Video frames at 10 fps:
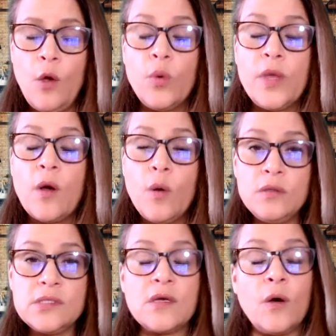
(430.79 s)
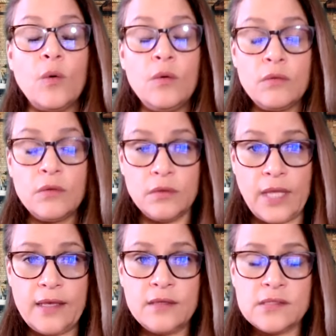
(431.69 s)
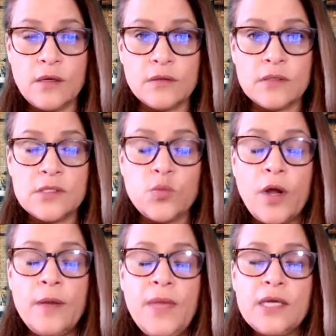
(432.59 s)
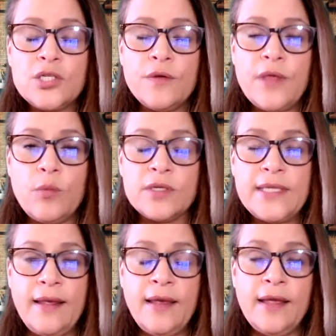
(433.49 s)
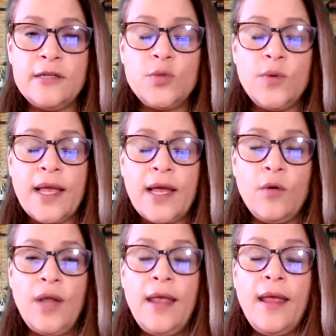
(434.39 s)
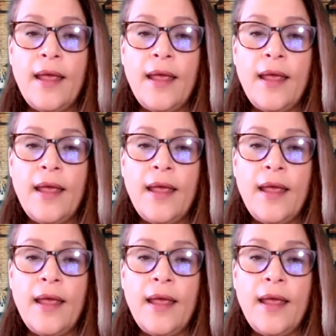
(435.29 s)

We also, like consultants, want to make sure that we're taking into account